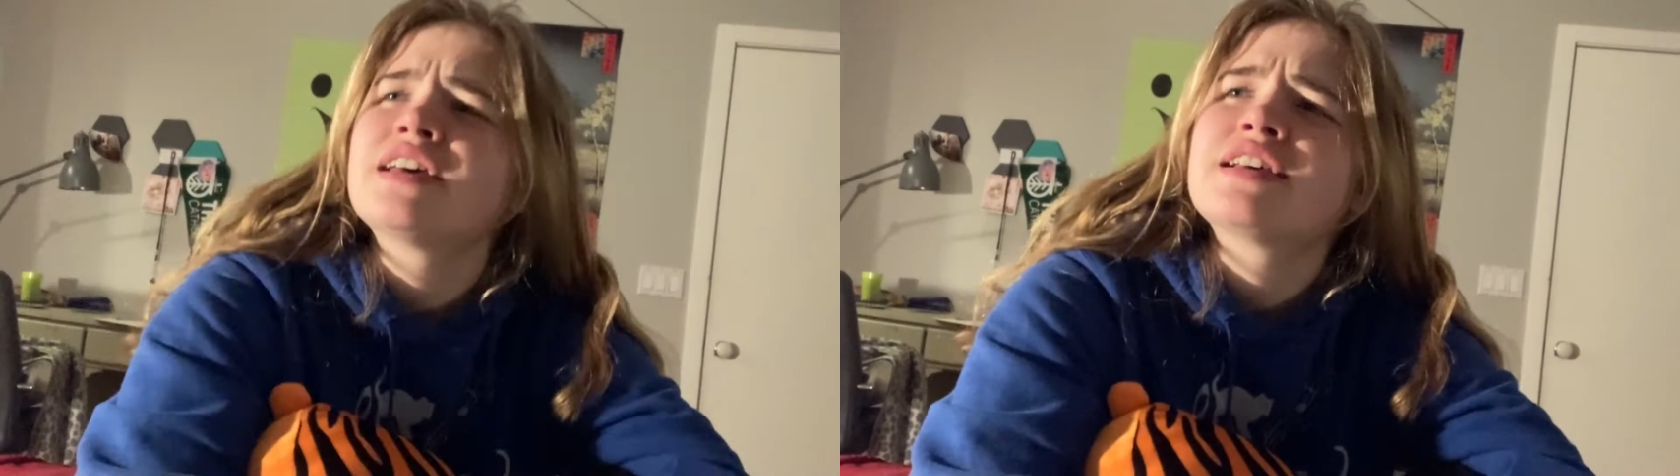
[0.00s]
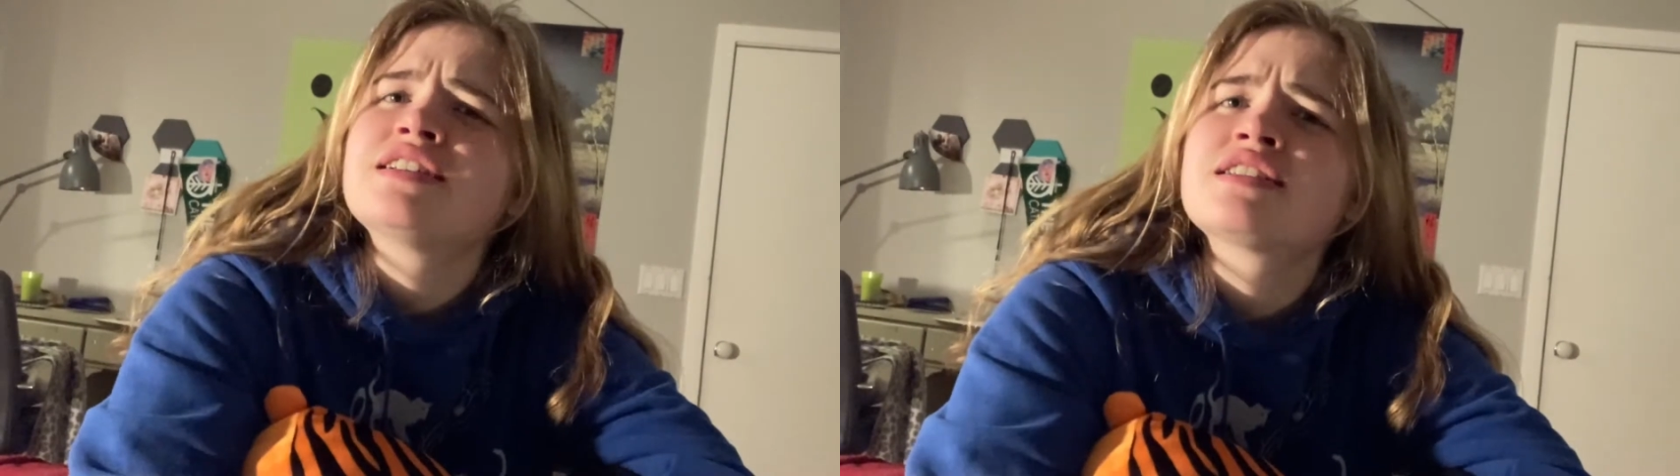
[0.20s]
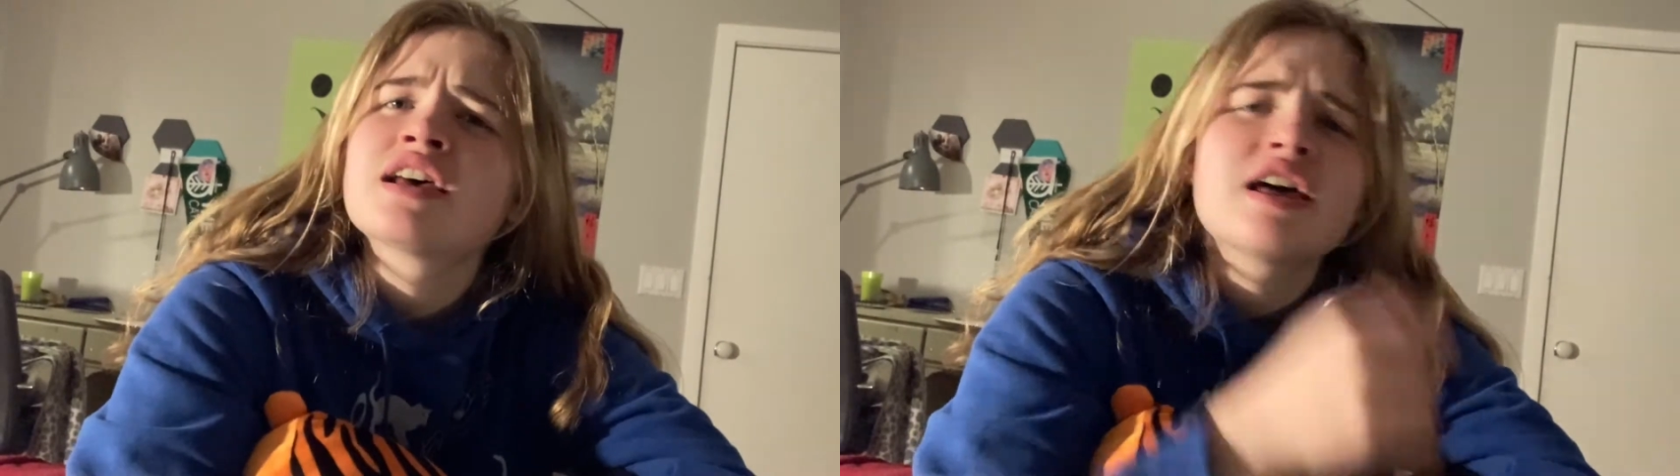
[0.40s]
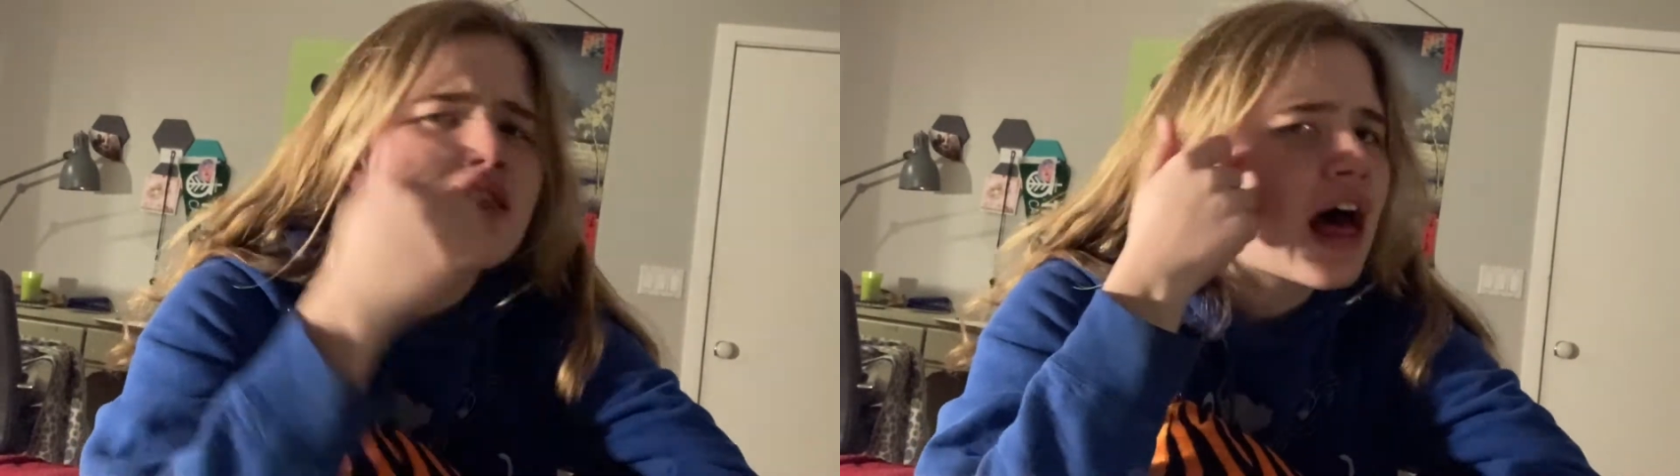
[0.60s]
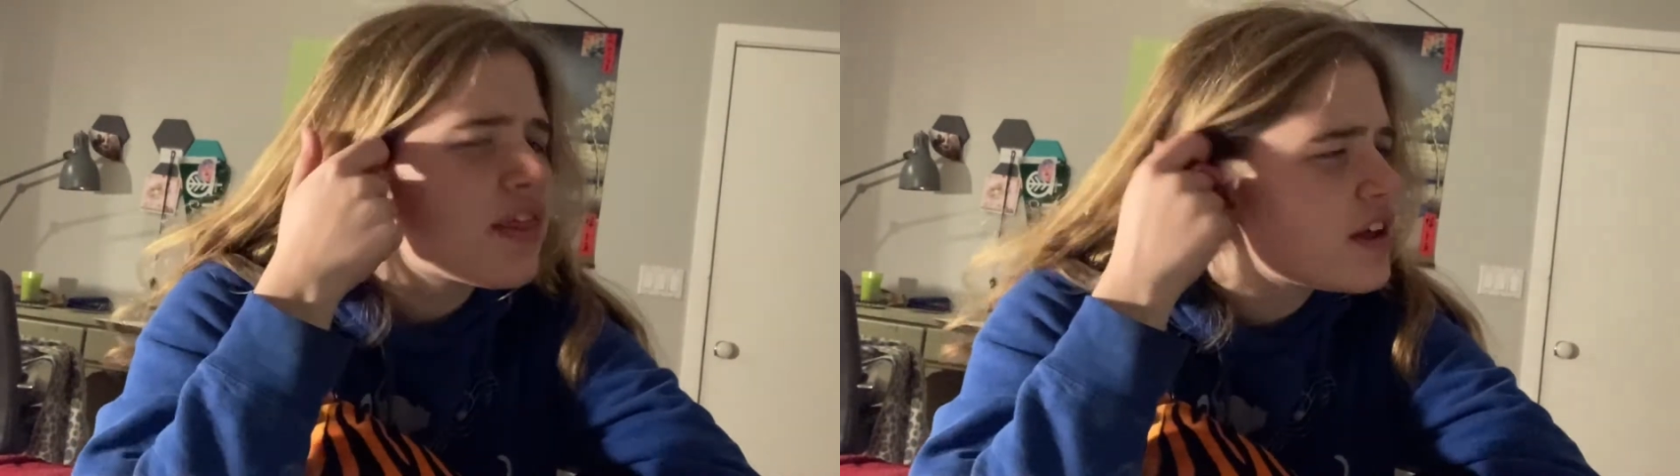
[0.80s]
is
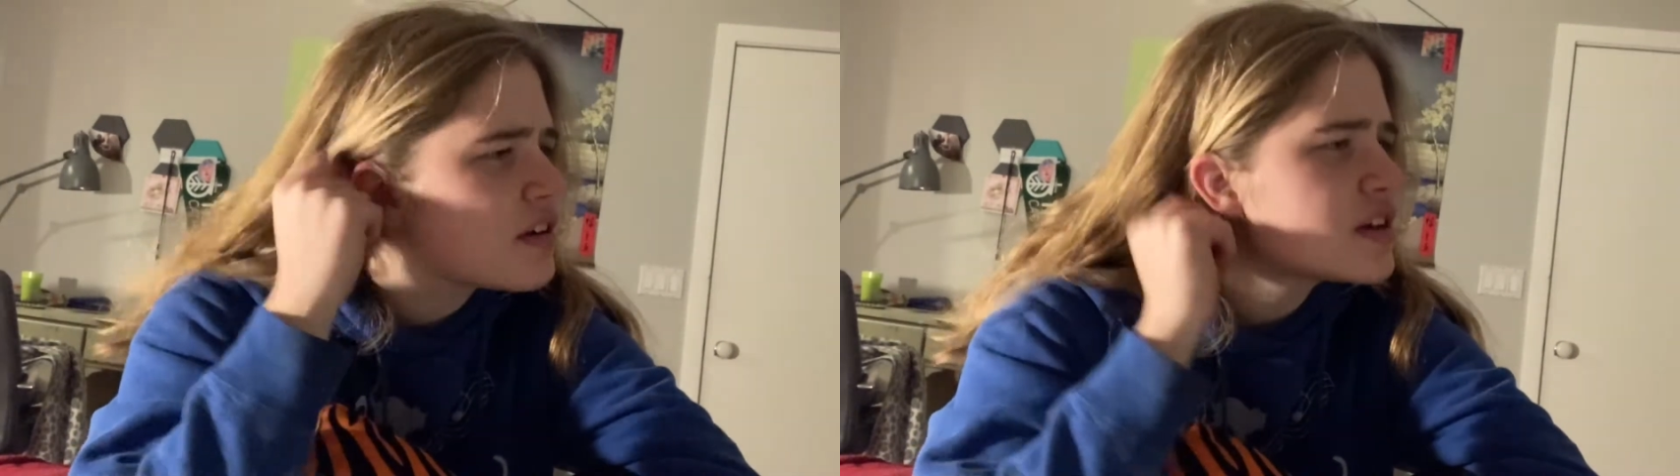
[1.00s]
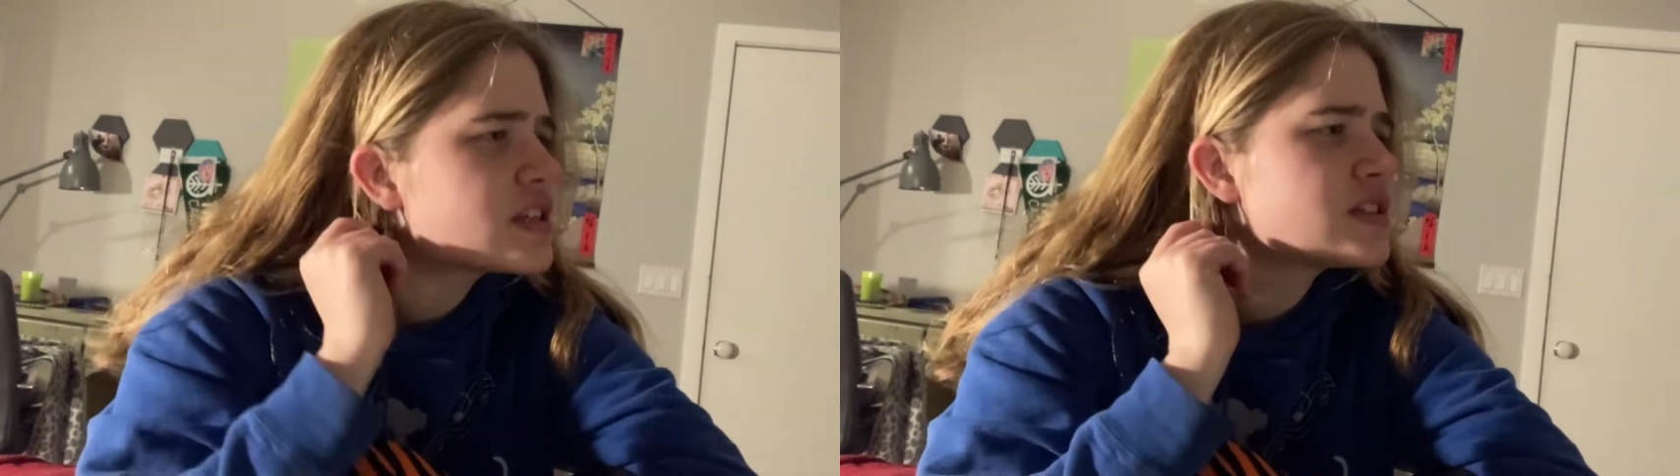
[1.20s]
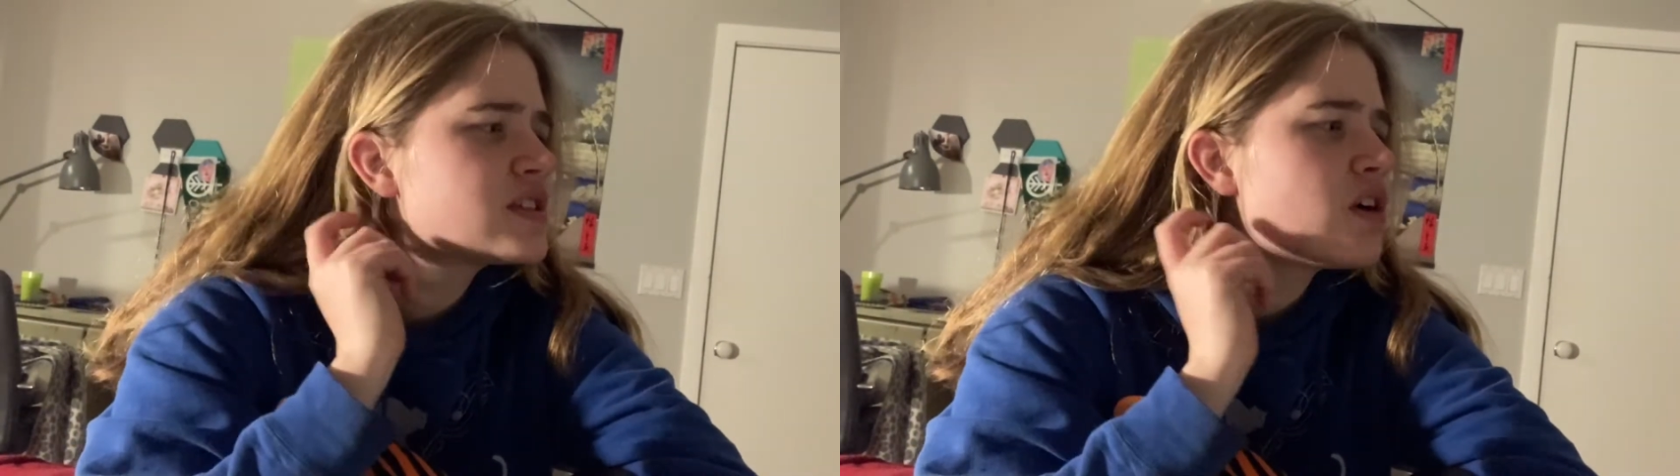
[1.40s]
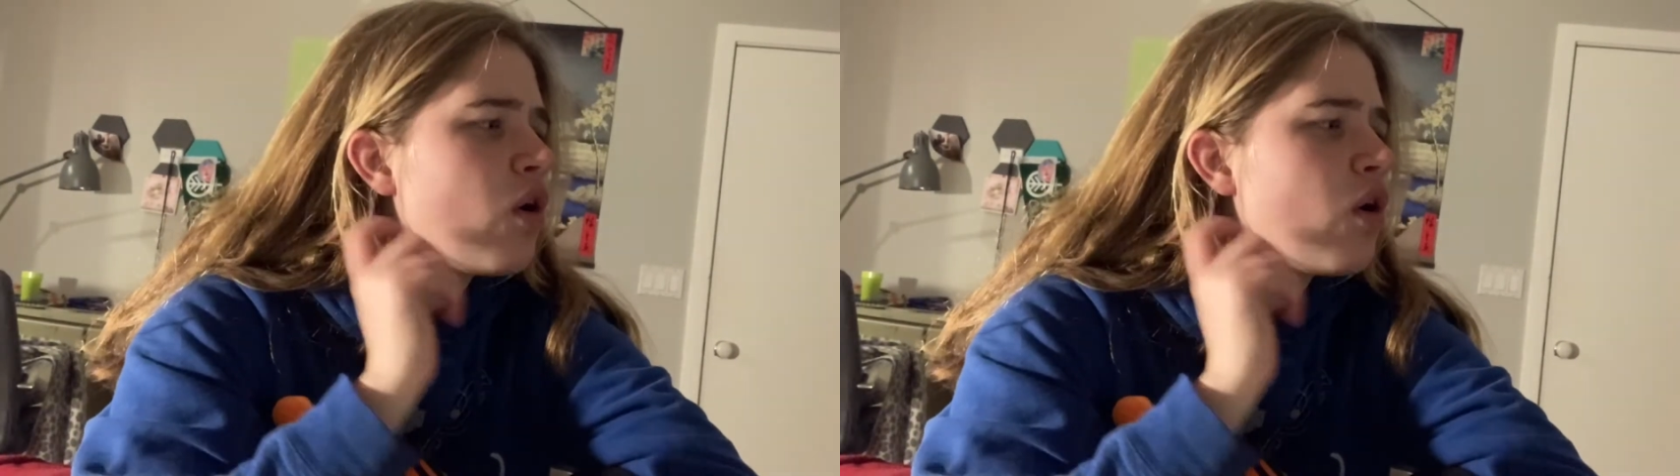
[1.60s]
that there is